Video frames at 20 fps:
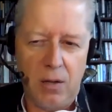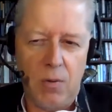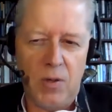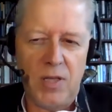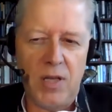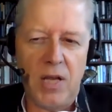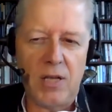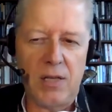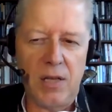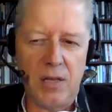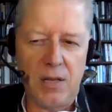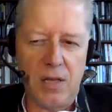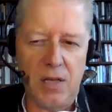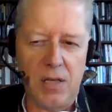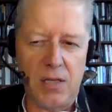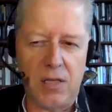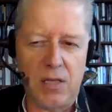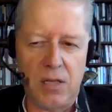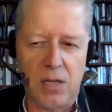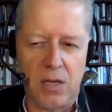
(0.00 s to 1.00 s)
when they did
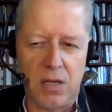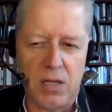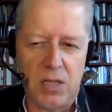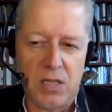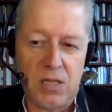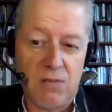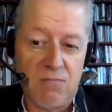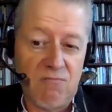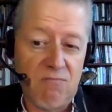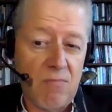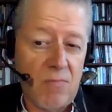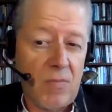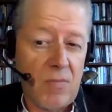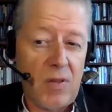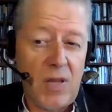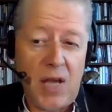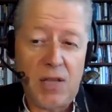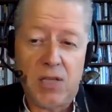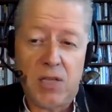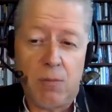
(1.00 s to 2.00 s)
these things,
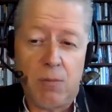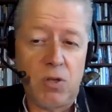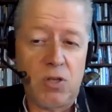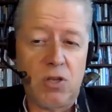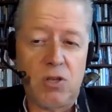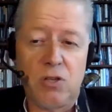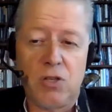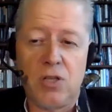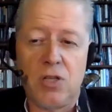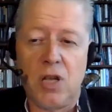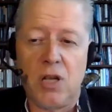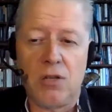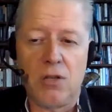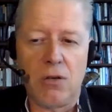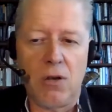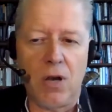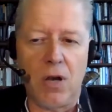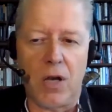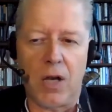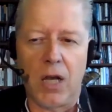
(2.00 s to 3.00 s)
that's the position they
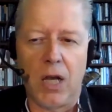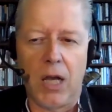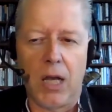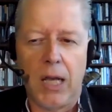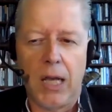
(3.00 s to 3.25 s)
took.